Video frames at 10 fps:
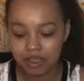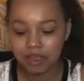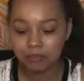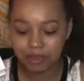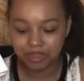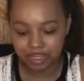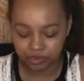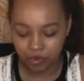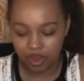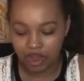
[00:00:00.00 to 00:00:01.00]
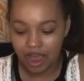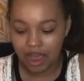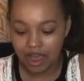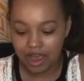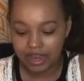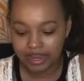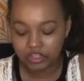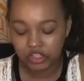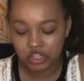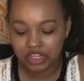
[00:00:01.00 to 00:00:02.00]
But this one, I
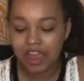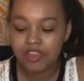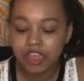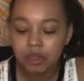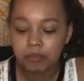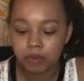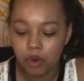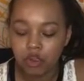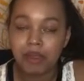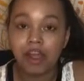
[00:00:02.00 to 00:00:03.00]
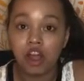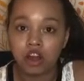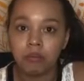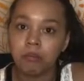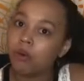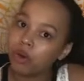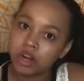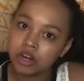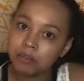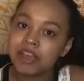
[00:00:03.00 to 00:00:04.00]
think it broke my heart more
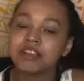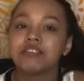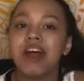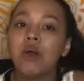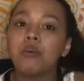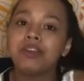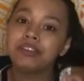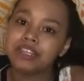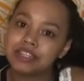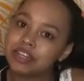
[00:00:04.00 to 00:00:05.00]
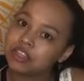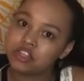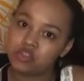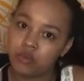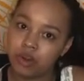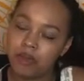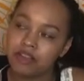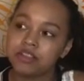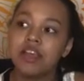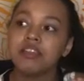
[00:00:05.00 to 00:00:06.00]
because of how realistic this story was.
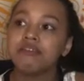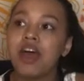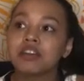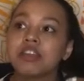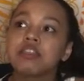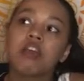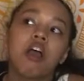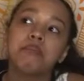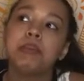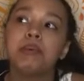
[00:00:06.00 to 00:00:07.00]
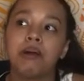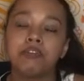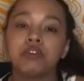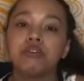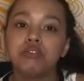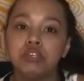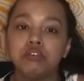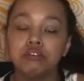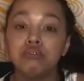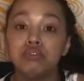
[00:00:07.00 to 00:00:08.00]
The fact that there are people out there
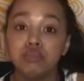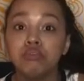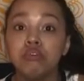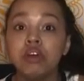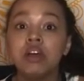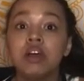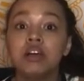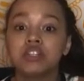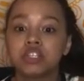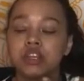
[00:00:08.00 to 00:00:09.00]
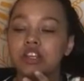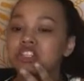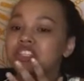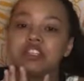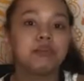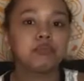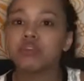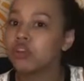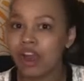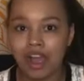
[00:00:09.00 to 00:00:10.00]
who do just slip through the
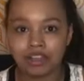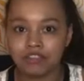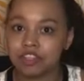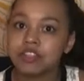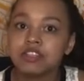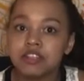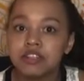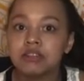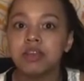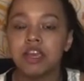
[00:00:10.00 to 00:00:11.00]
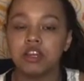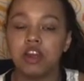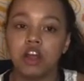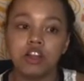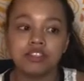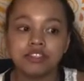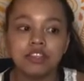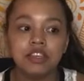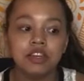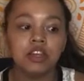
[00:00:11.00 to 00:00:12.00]
cracks of the system and are
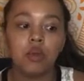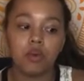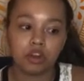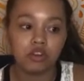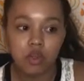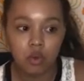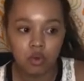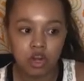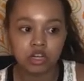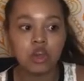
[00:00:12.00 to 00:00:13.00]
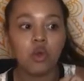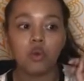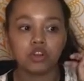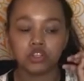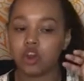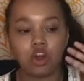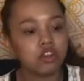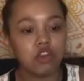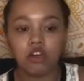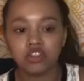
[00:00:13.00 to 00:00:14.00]
unseen or ignored or just aren't
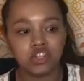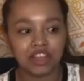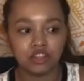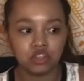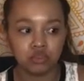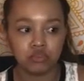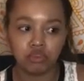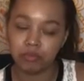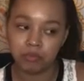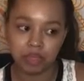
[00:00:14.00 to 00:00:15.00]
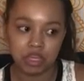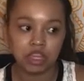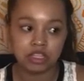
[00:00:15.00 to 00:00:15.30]
acknowledged as true human beings.